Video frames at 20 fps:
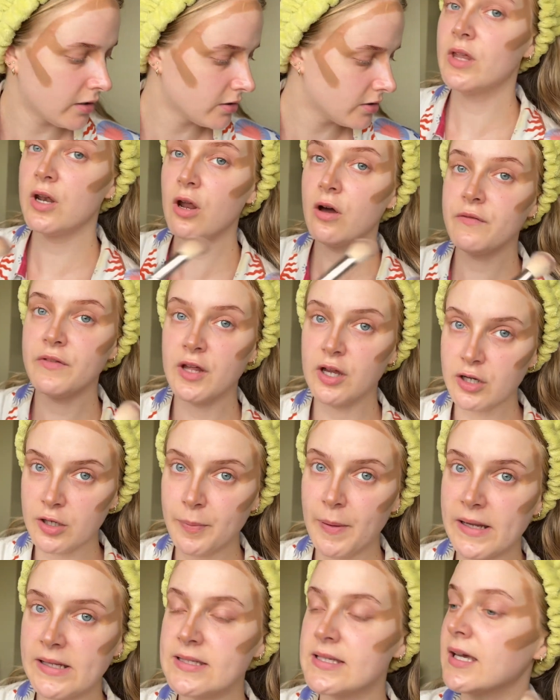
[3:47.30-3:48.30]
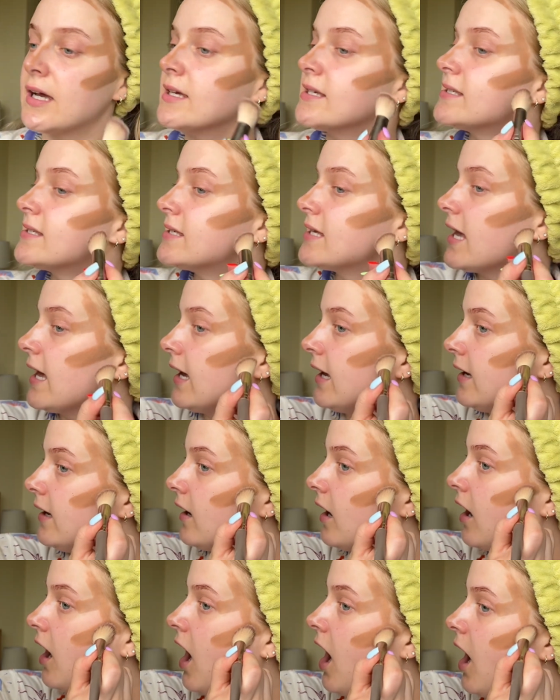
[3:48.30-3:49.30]
A lot of the underpainting I see,
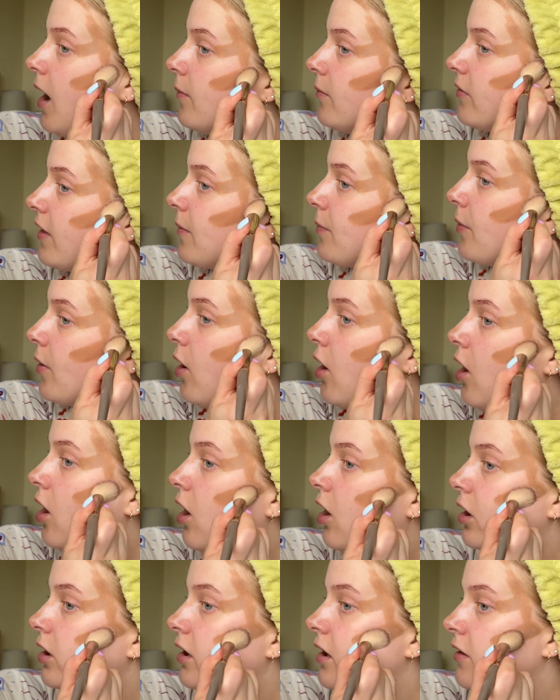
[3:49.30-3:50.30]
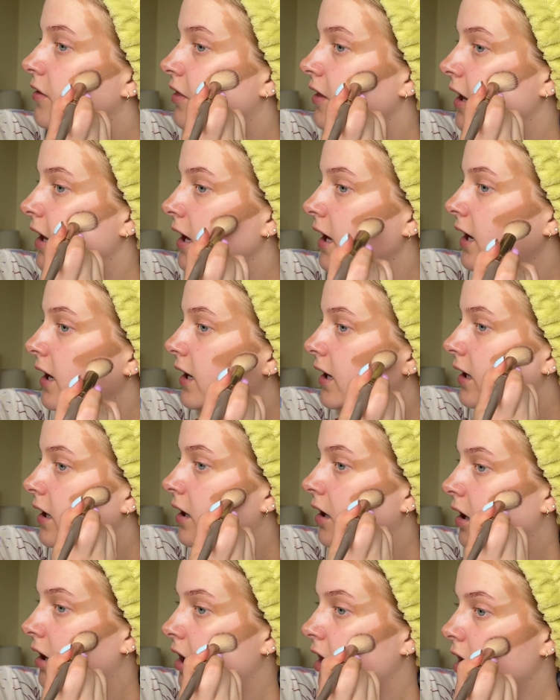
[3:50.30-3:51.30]
they put on the
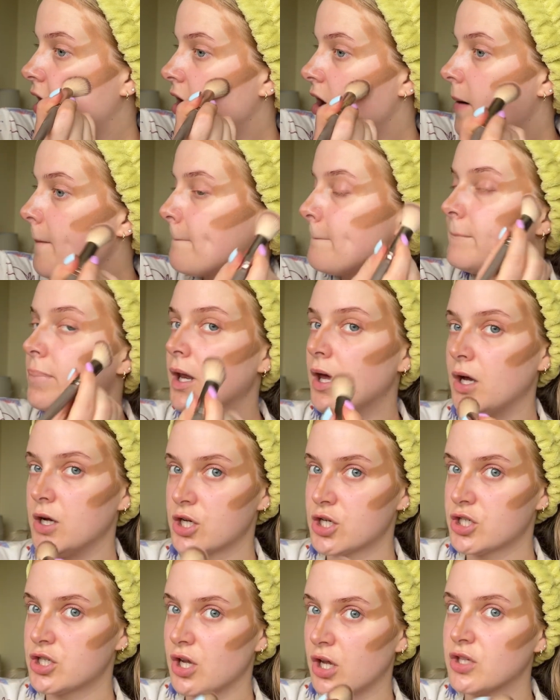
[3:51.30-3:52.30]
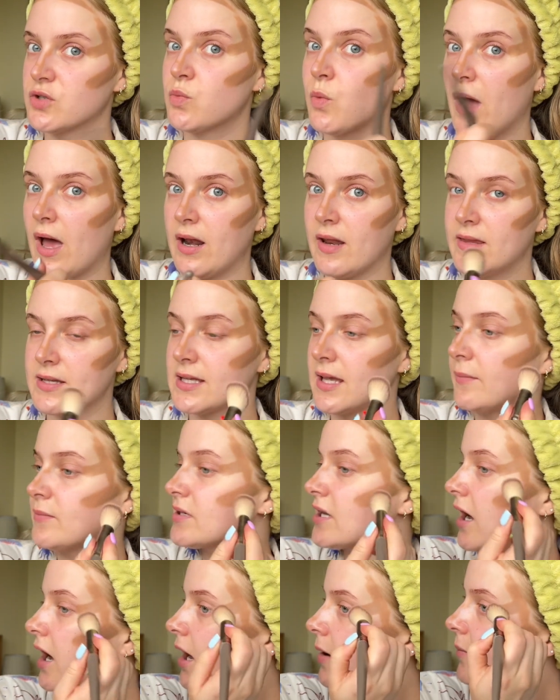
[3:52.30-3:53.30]
blush as well at the same
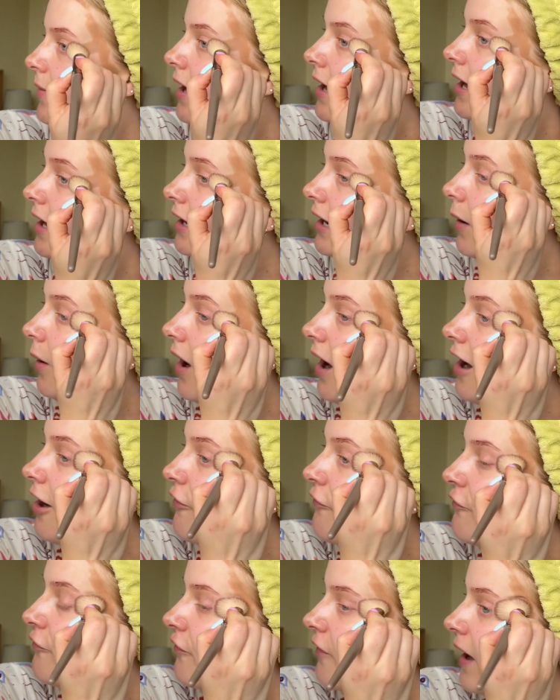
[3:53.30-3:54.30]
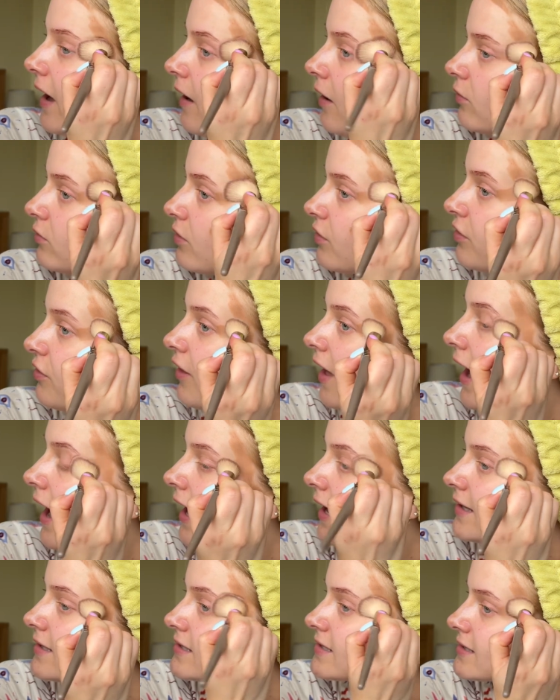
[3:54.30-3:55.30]
time. Now I found
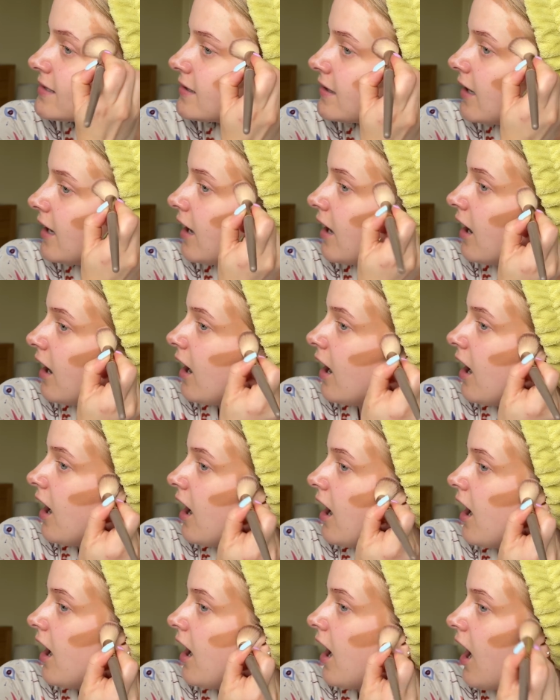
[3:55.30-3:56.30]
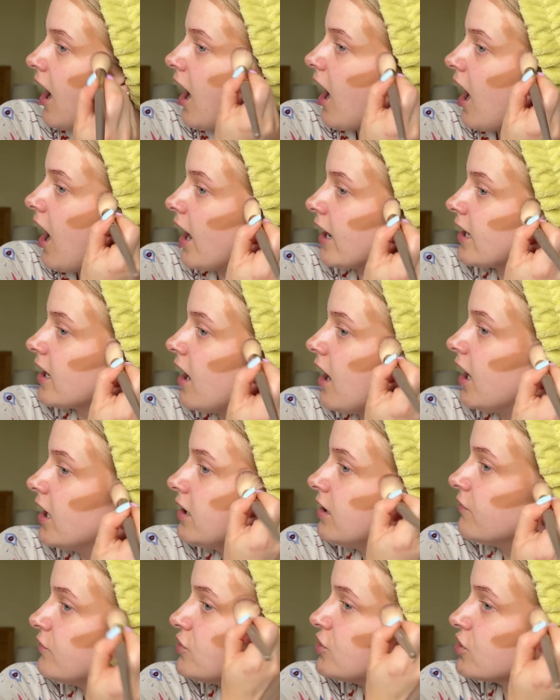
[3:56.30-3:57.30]
that I kind
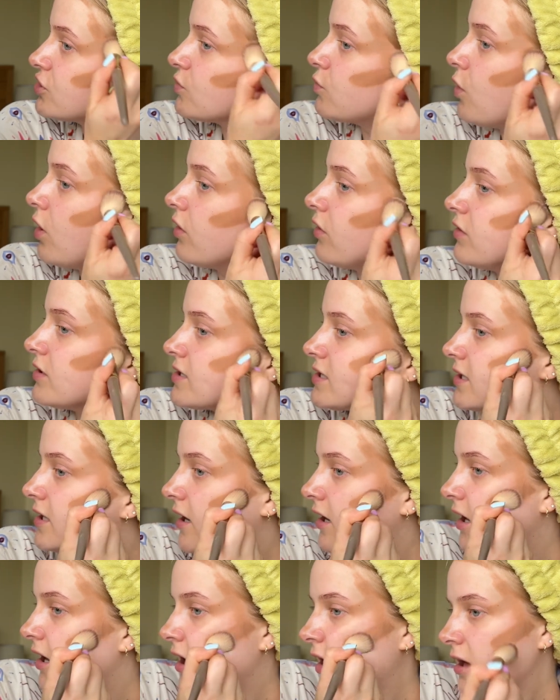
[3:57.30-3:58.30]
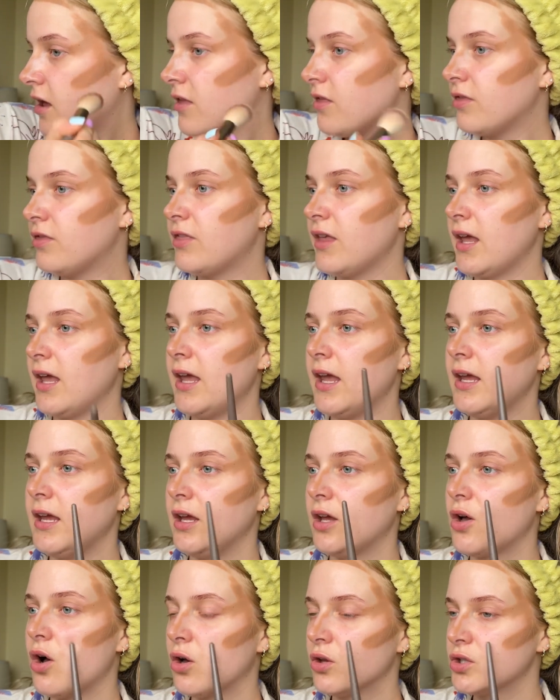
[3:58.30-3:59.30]
of just want the
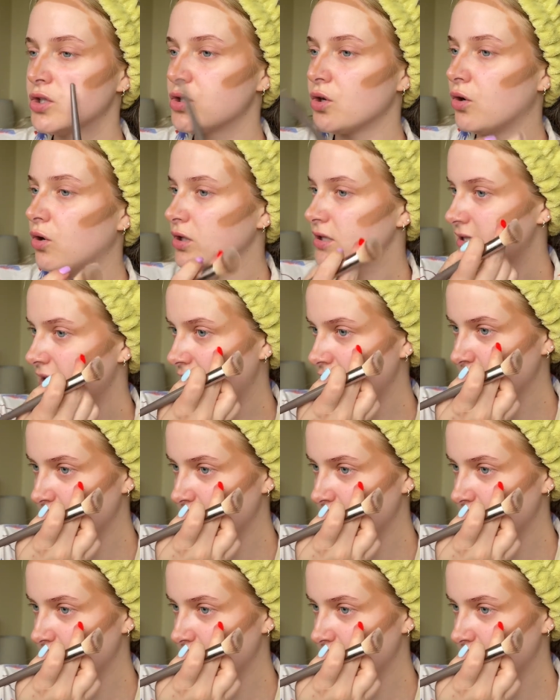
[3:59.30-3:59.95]
contour /